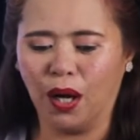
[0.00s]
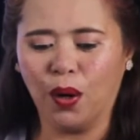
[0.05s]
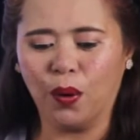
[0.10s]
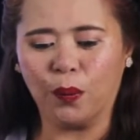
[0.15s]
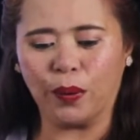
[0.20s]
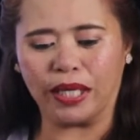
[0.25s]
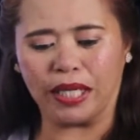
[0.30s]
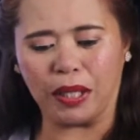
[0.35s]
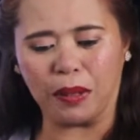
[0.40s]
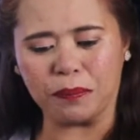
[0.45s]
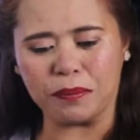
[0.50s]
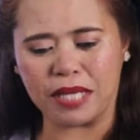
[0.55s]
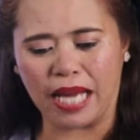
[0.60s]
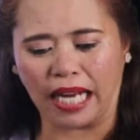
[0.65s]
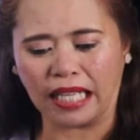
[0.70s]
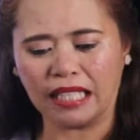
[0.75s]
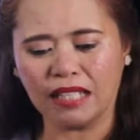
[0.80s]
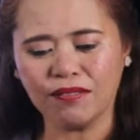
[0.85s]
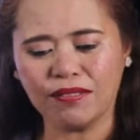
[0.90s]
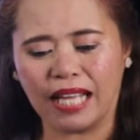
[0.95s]
when the
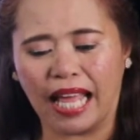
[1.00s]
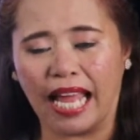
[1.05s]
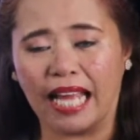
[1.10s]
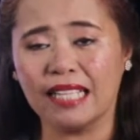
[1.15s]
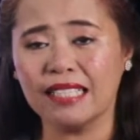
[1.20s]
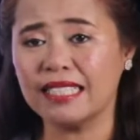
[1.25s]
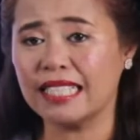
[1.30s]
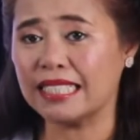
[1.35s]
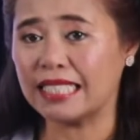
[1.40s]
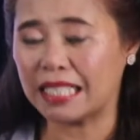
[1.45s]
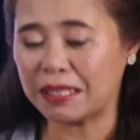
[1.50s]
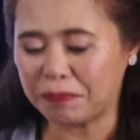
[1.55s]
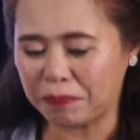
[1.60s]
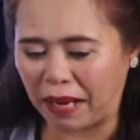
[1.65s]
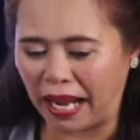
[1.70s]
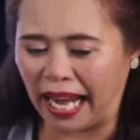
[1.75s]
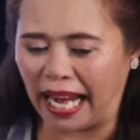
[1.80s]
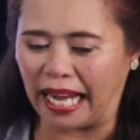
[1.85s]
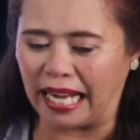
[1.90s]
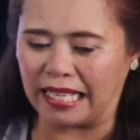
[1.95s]
objective lens is in
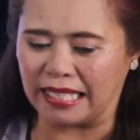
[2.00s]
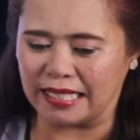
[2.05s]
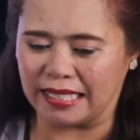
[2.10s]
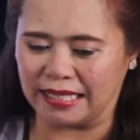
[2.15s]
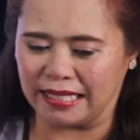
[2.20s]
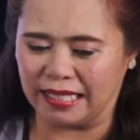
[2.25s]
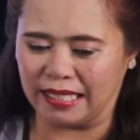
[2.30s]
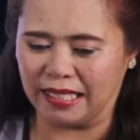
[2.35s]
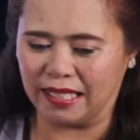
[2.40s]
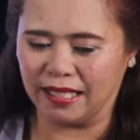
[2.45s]
place.